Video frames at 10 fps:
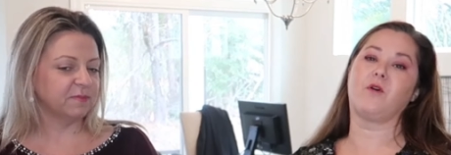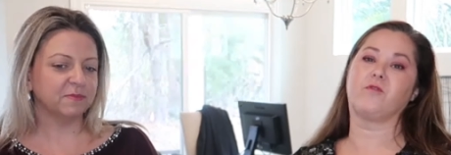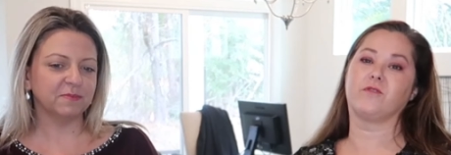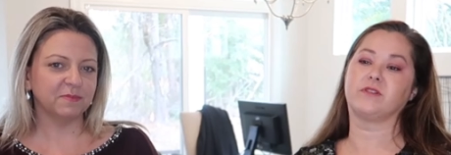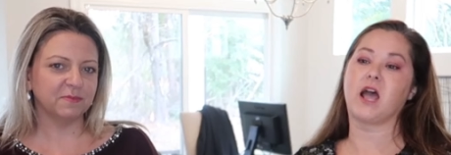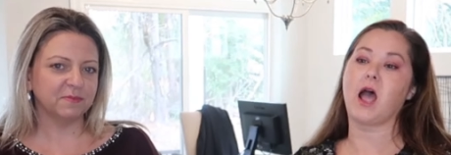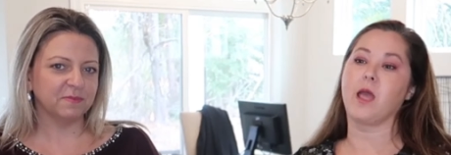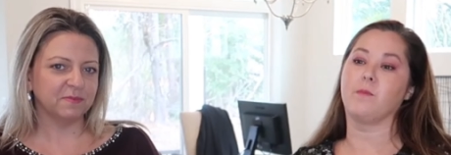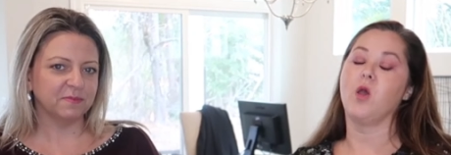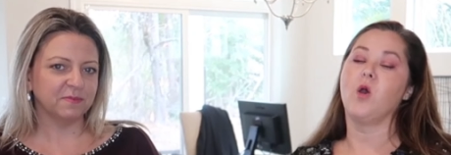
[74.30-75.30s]
Speaker 1: a buffer of
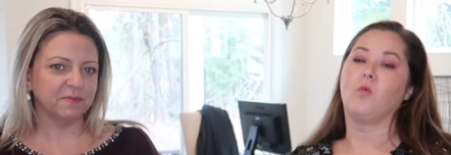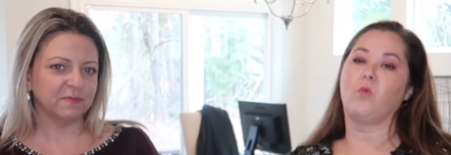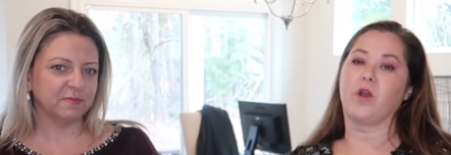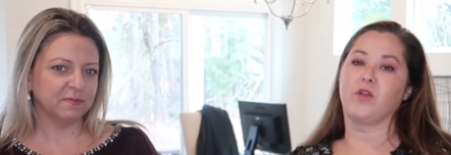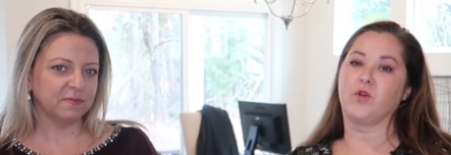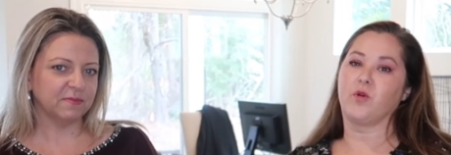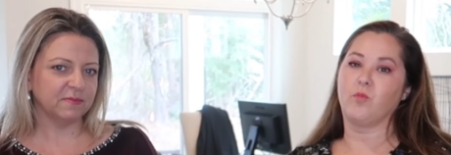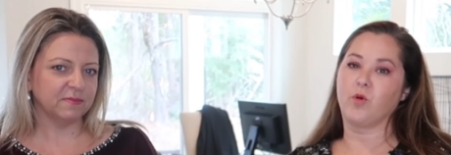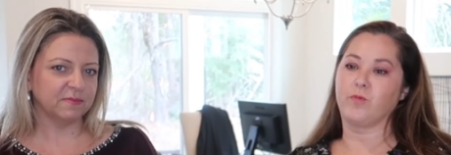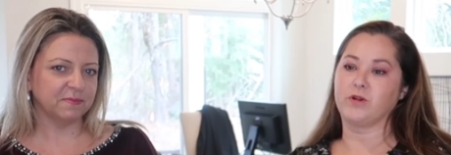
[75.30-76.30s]
time where you're
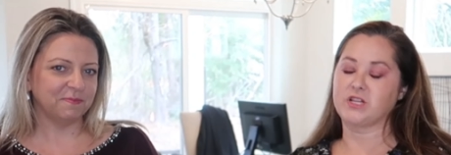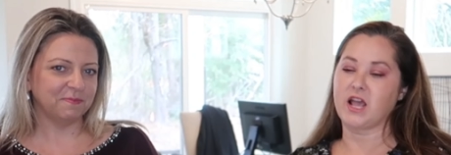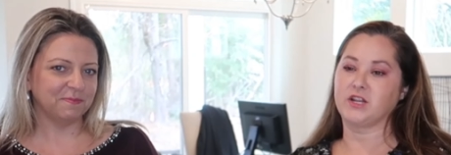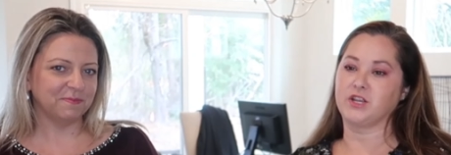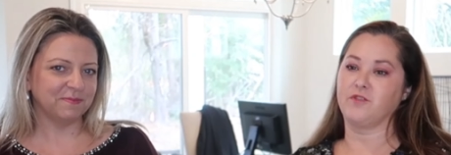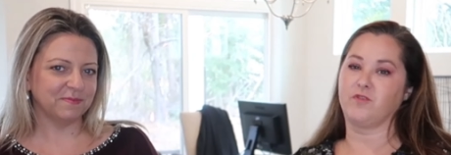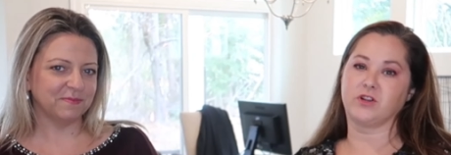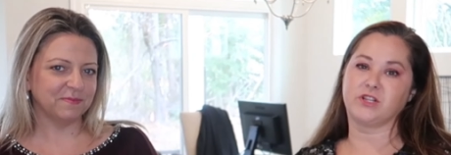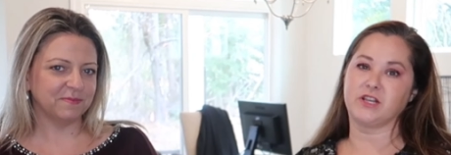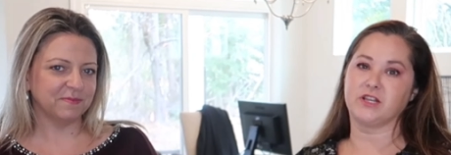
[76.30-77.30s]
more protected
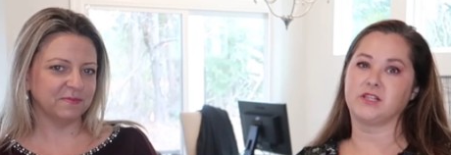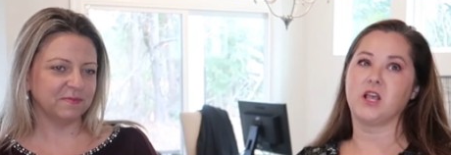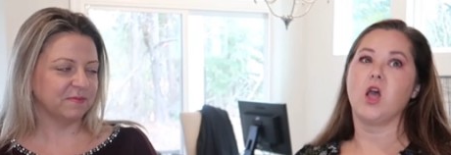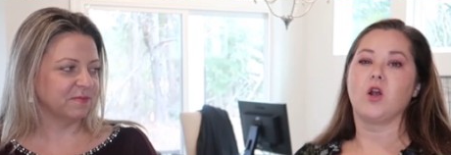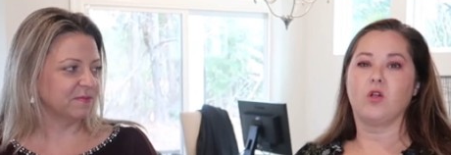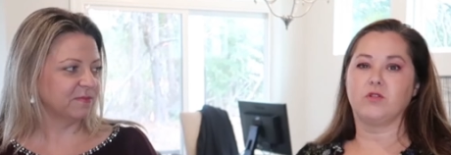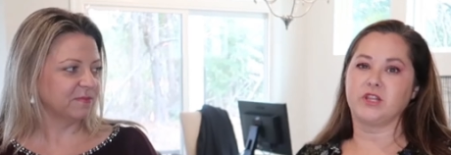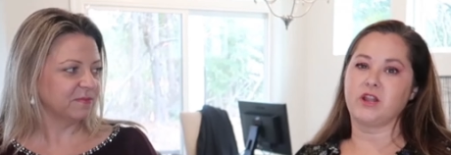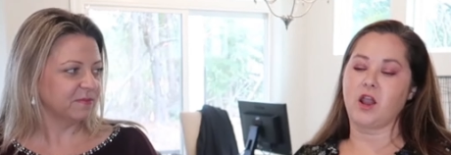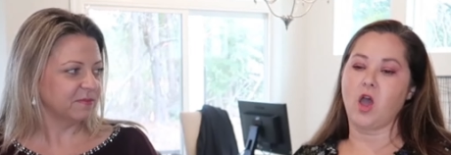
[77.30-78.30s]
versus
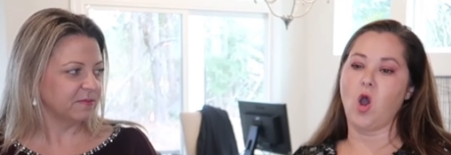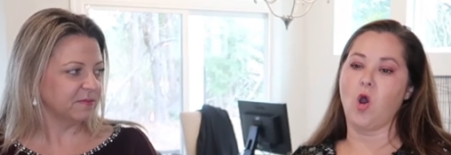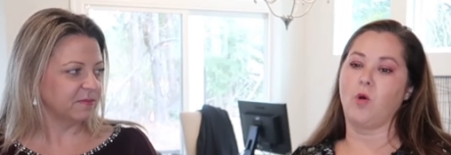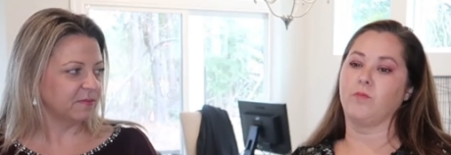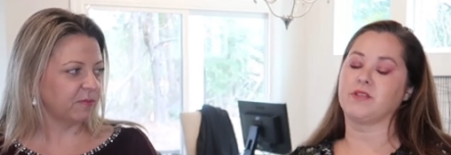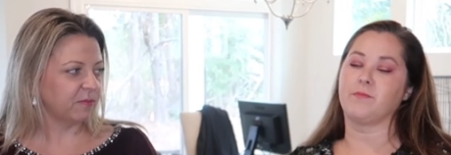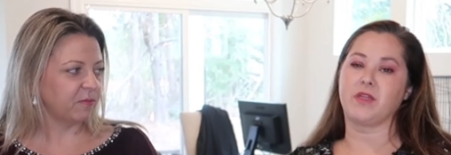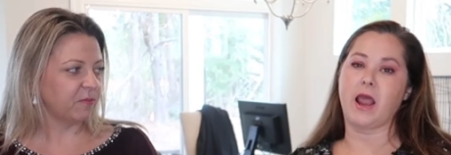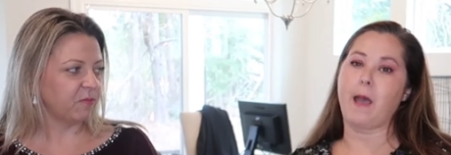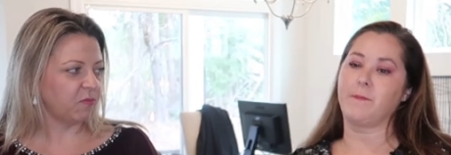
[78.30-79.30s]
closing on a home,
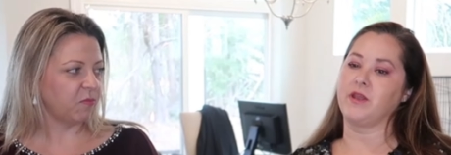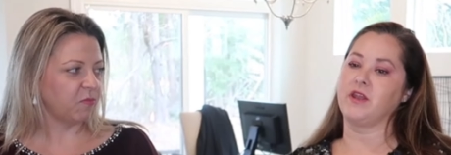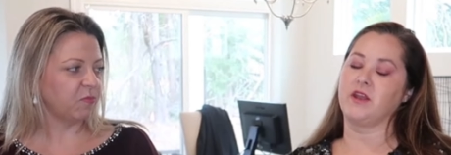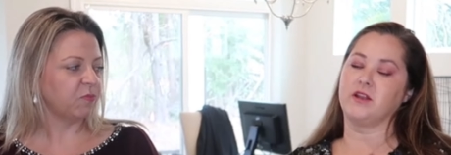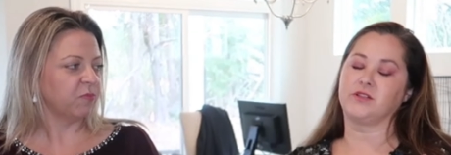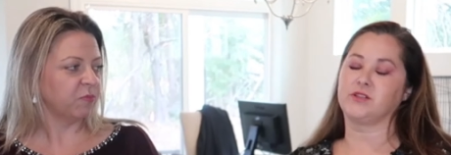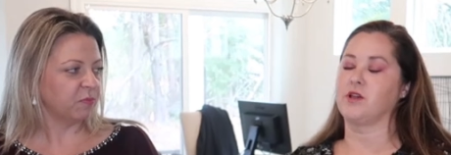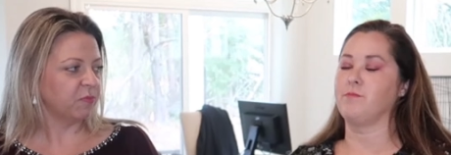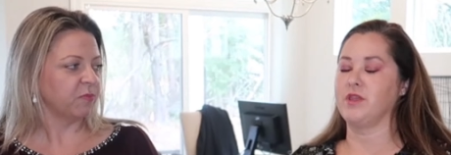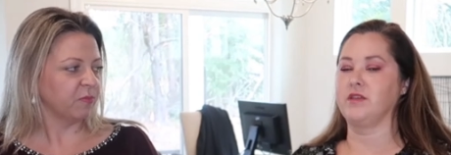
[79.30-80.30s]
something happening, and it's
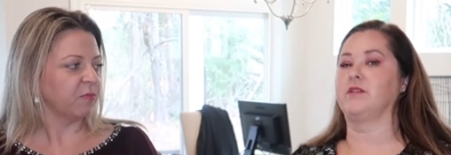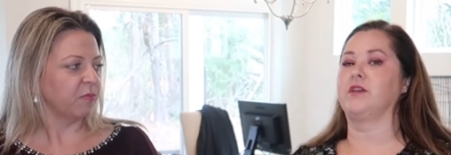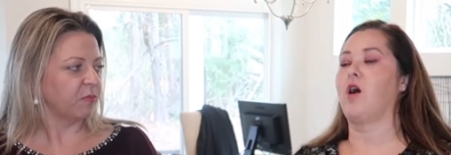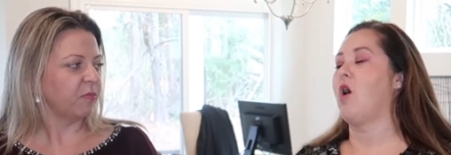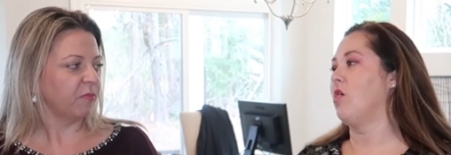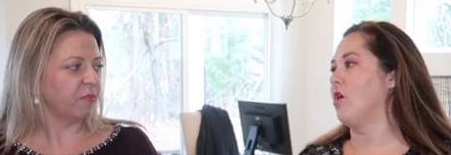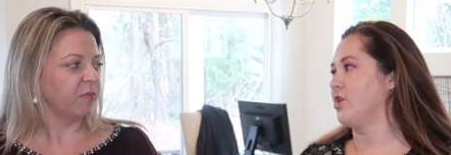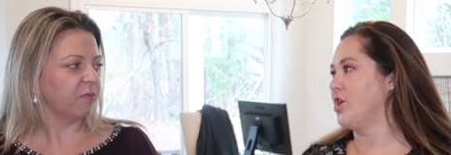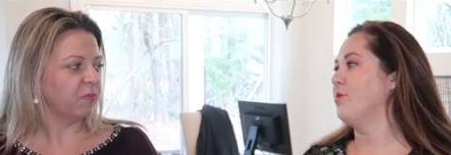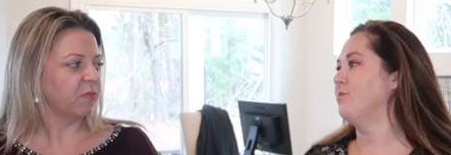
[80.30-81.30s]
Speaker 2: immediately all
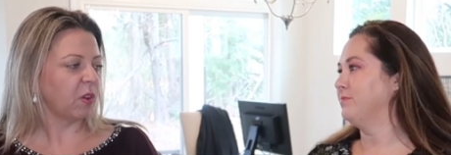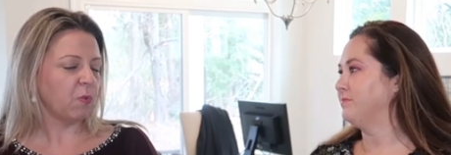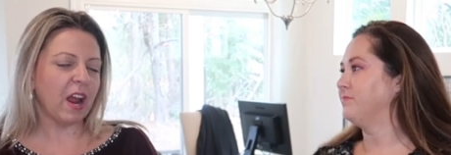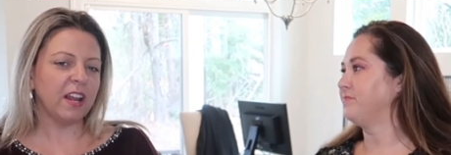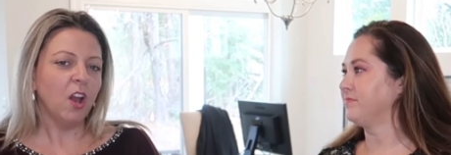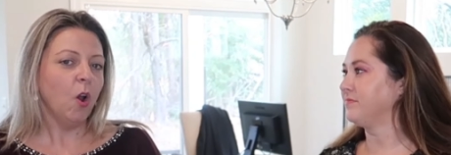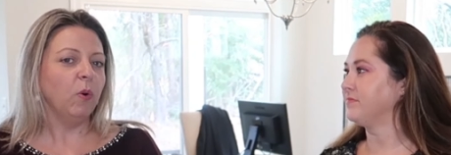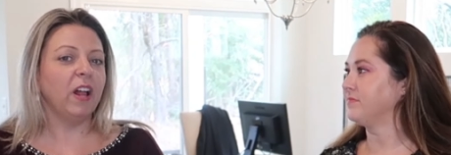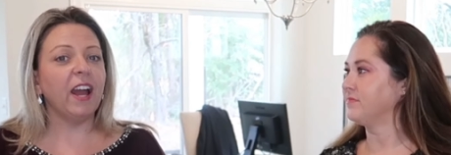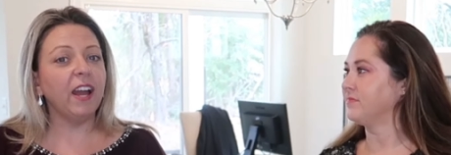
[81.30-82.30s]
on you. Right.
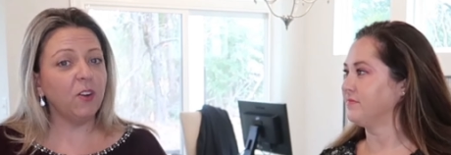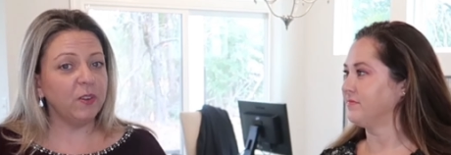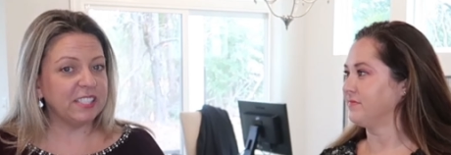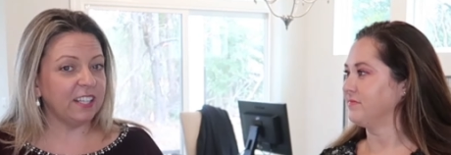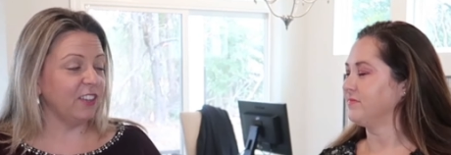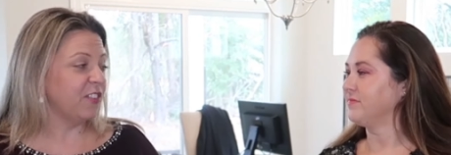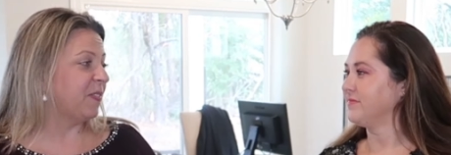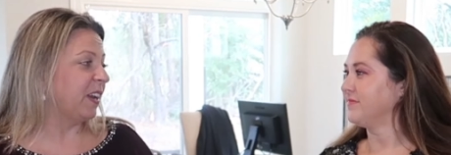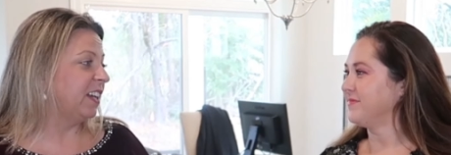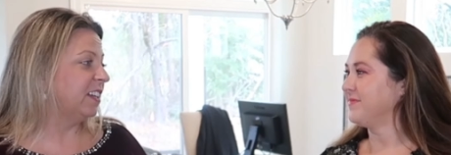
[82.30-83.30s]
Well, I always tell
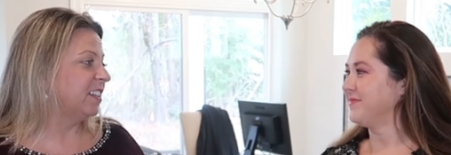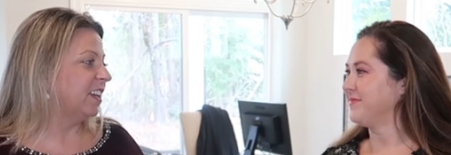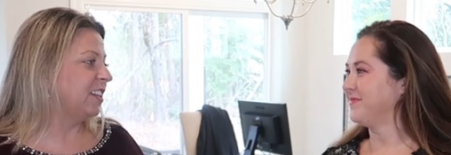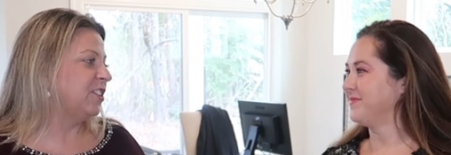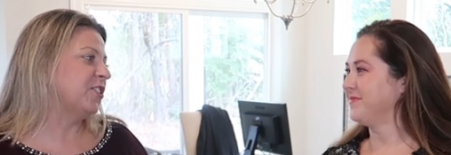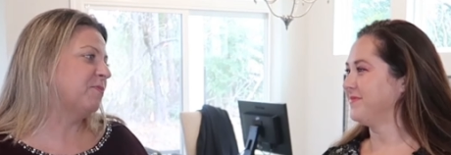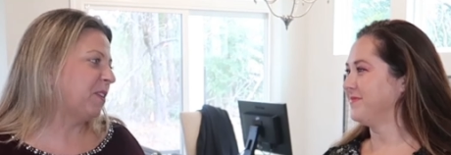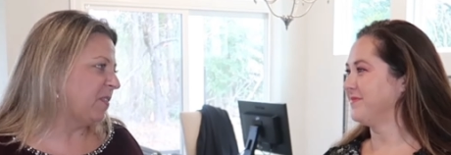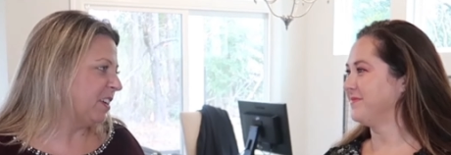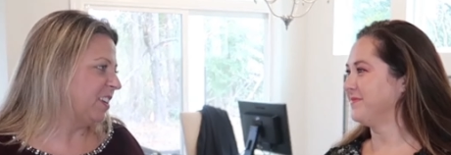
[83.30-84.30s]
everybody, and you're
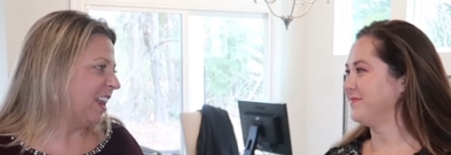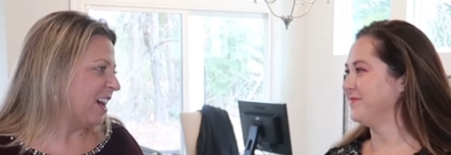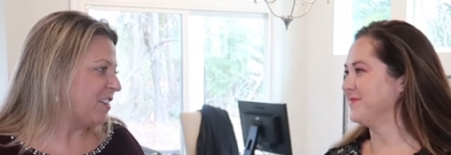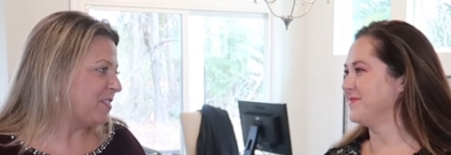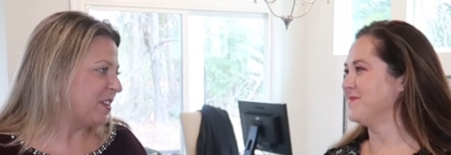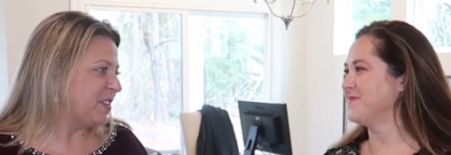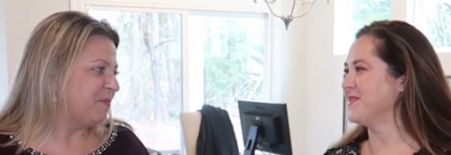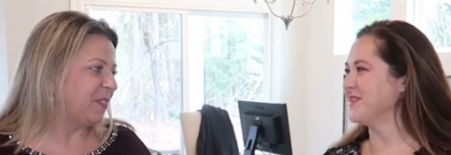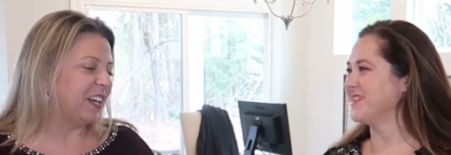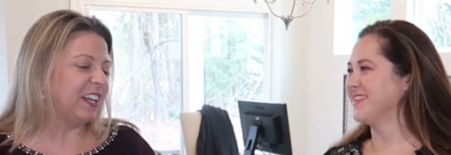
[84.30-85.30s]
probably going to laugh at me,
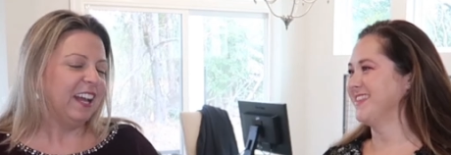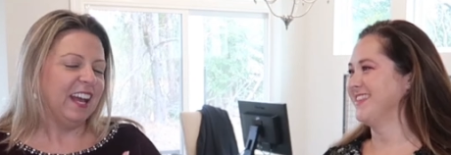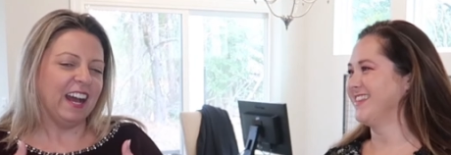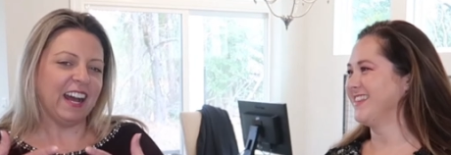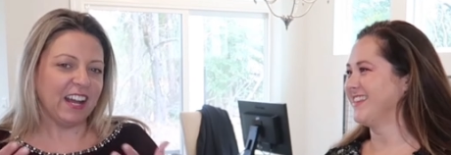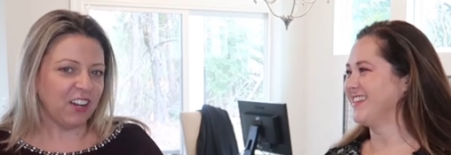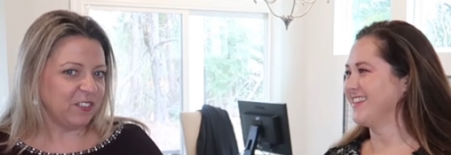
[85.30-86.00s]
but I